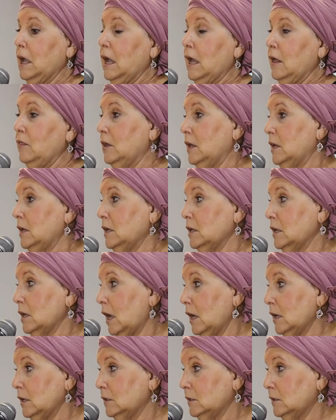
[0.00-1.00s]
And then in
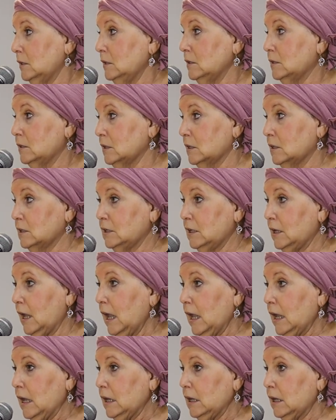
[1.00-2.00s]

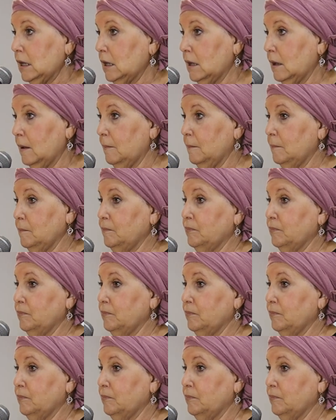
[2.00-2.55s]
1968,